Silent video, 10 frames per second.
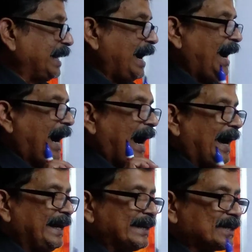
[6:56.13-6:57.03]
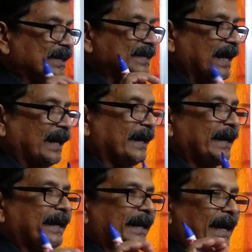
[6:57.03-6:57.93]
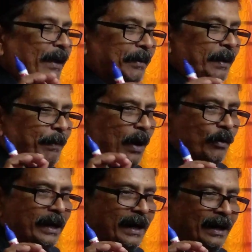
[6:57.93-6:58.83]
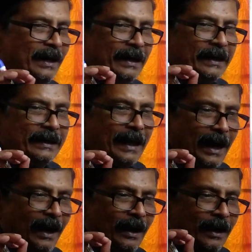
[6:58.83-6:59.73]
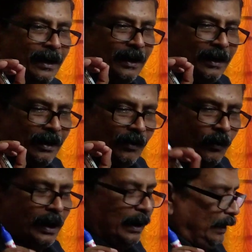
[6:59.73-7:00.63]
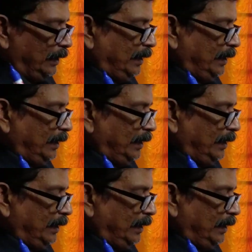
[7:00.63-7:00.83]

the highest salinity ever founded in the world,